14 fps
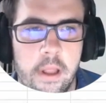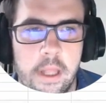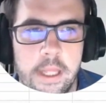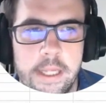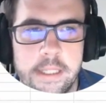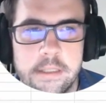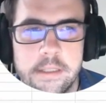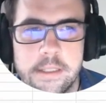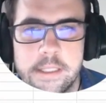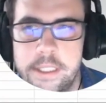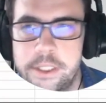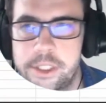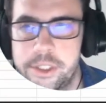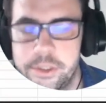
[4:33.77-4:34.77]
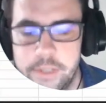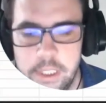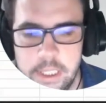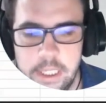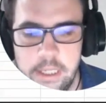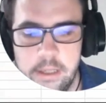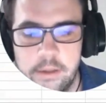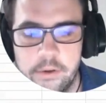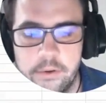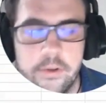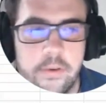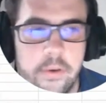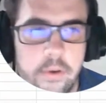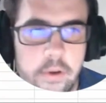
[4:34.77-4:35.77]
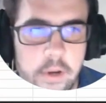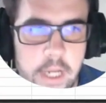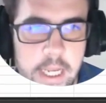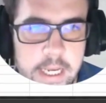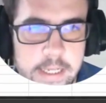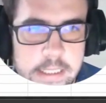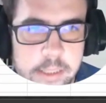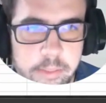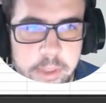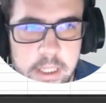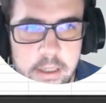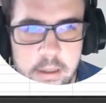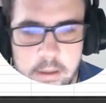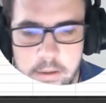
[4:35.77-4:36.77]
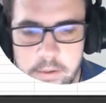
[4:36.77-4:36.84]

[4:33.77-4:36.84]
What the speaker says: is essentially the return on ad spend,